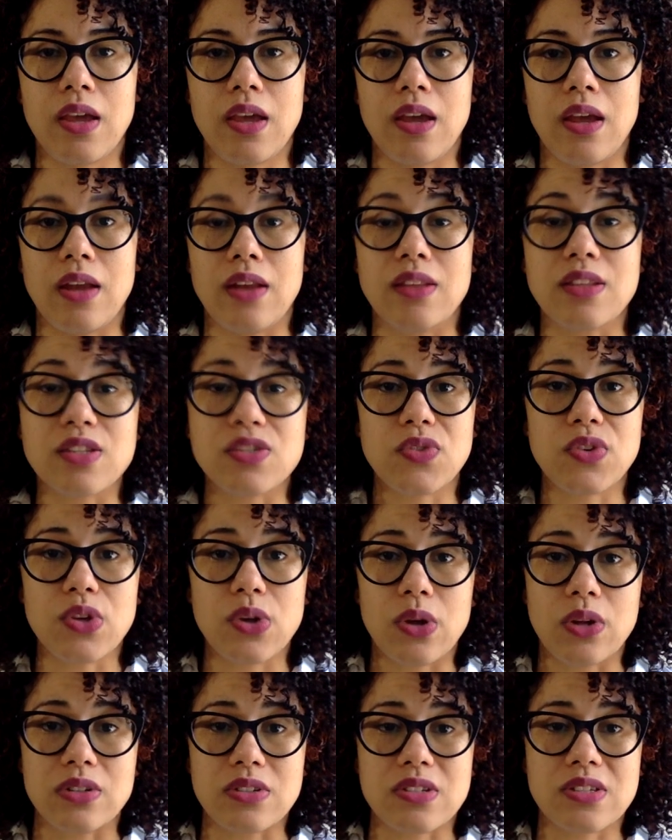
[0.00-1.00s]
And in this
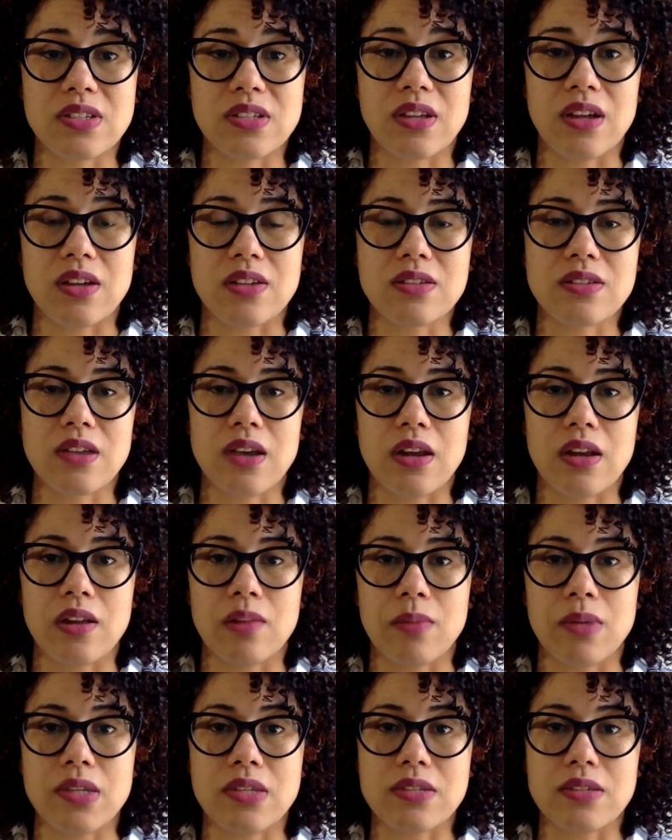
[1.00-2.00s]
video, I'll discuss kind of
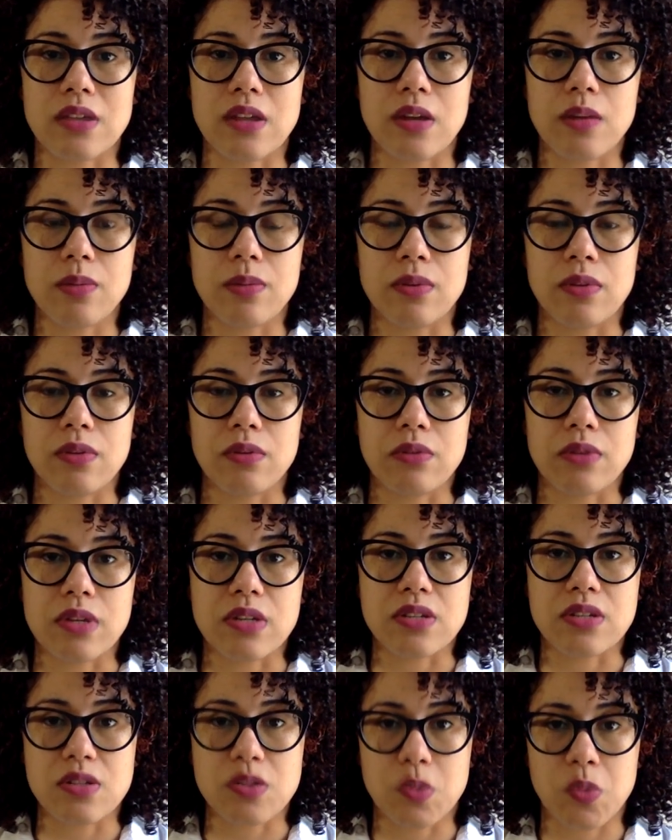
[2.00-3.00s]
my setup and the
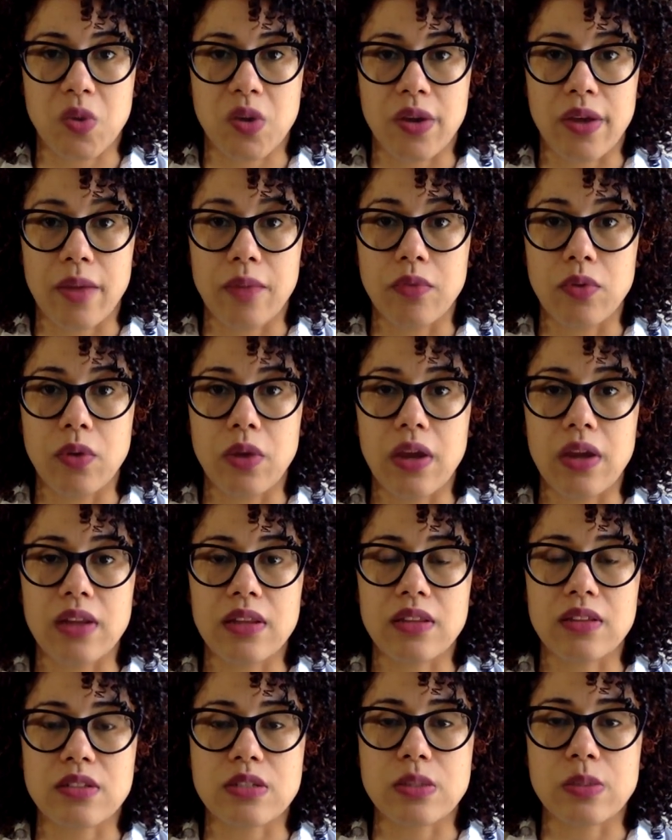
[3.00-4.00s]
reasons why I'm doing
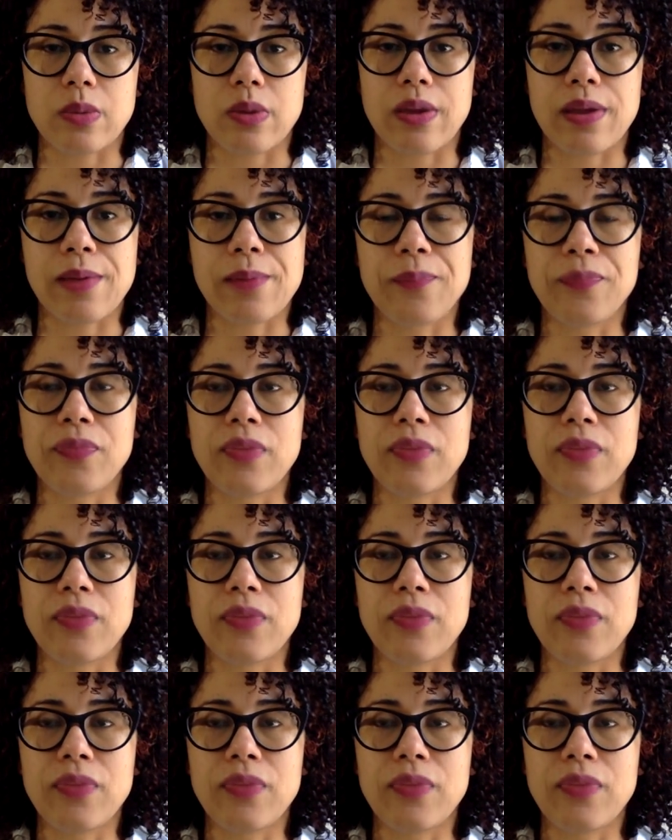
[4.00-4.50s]
it this way.